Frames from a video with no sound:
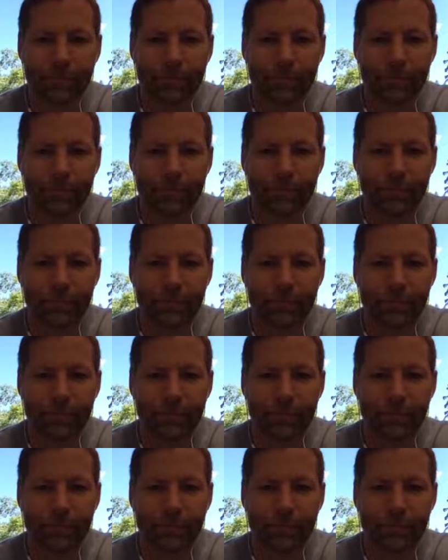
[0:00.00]

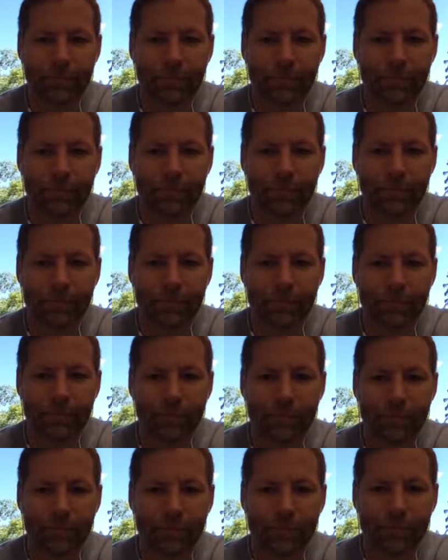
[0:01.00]

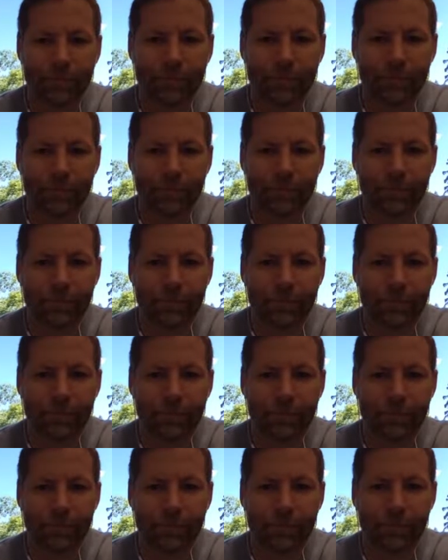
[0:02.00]

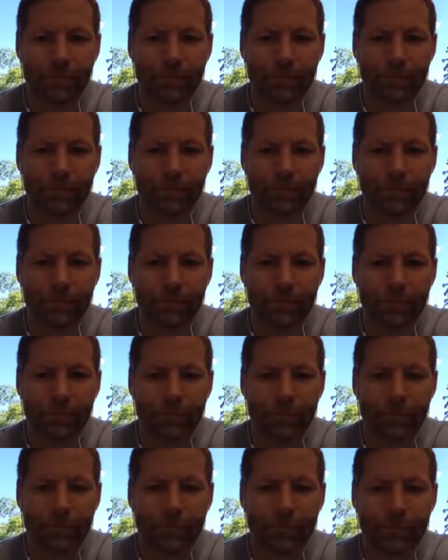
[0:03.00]

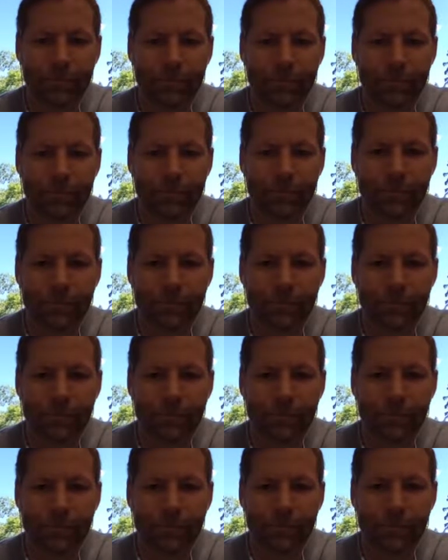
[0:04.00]

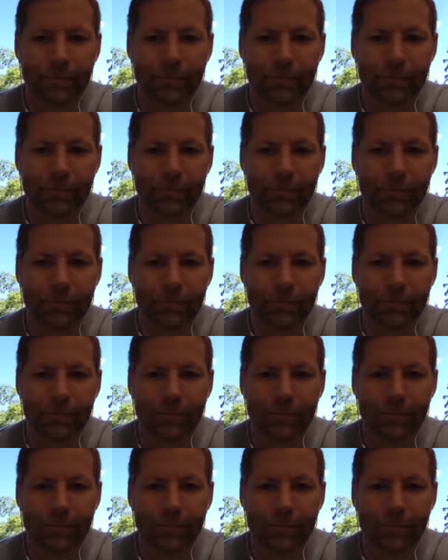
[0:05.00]

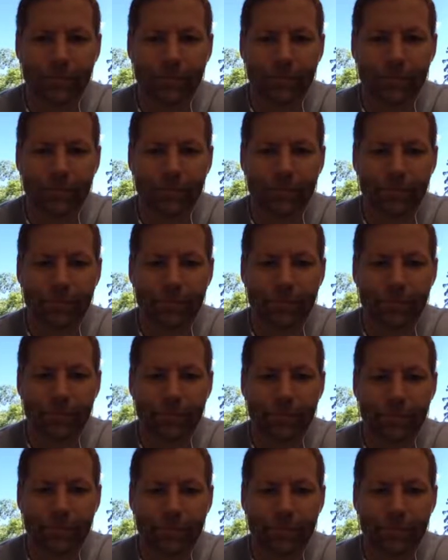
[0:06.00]
(not speaking)